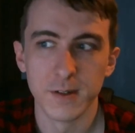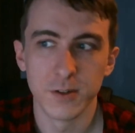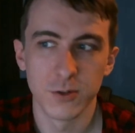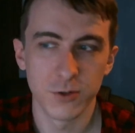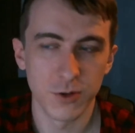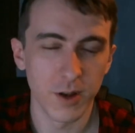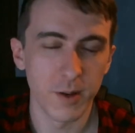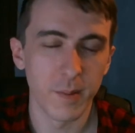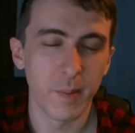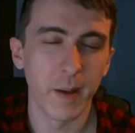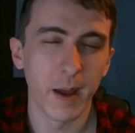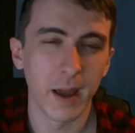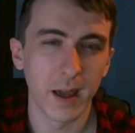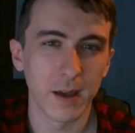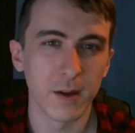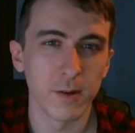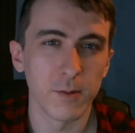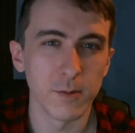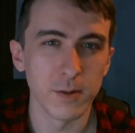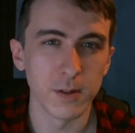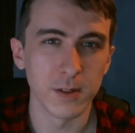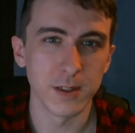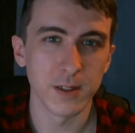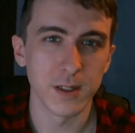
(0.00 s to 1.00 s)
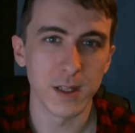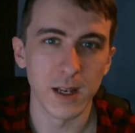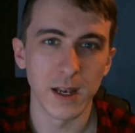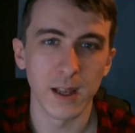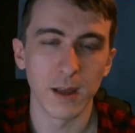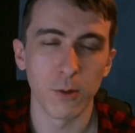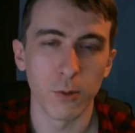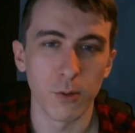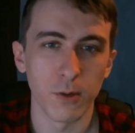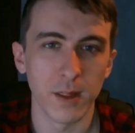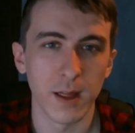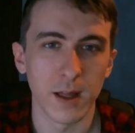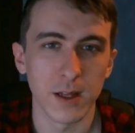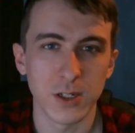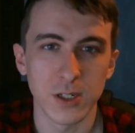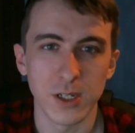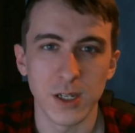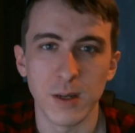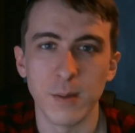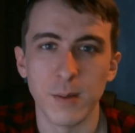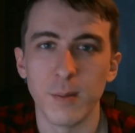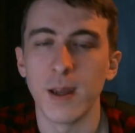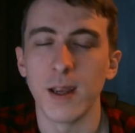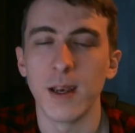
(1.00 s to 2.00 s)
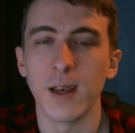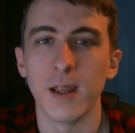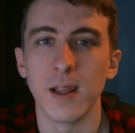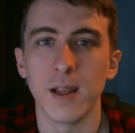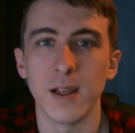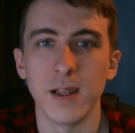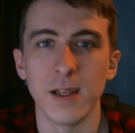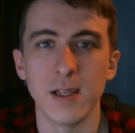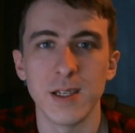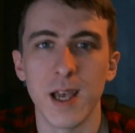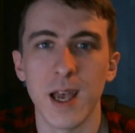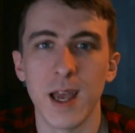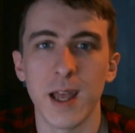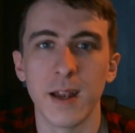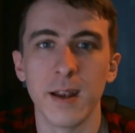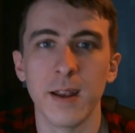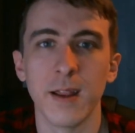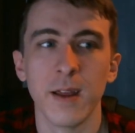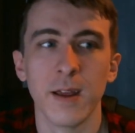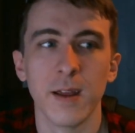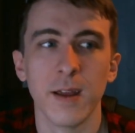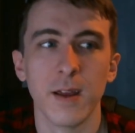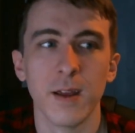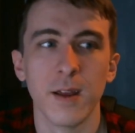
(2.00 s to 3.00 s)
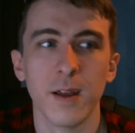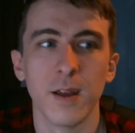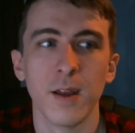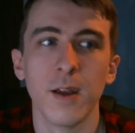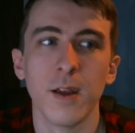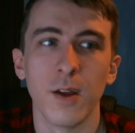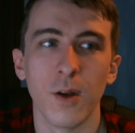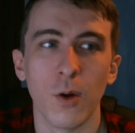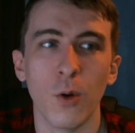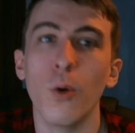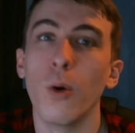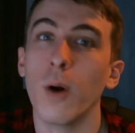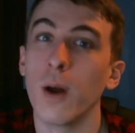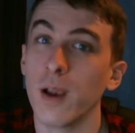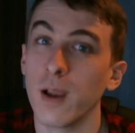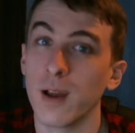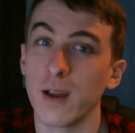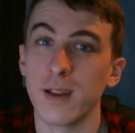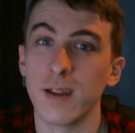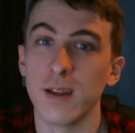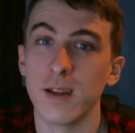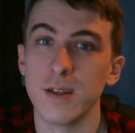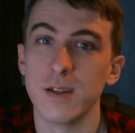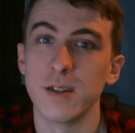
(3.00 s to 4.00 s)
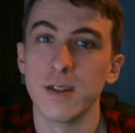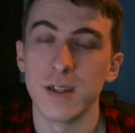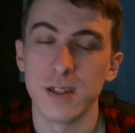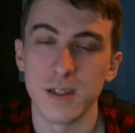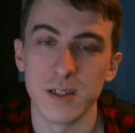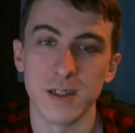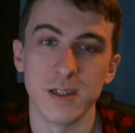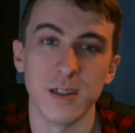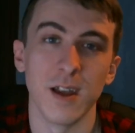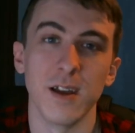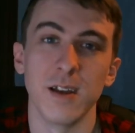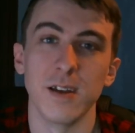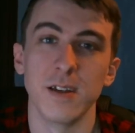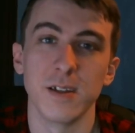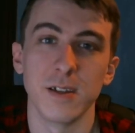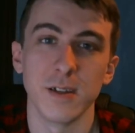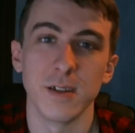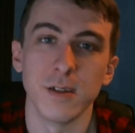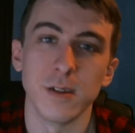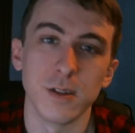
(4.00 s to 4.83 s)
Tribeca was the liquid that she immediately said, oh, I like this, this is nice.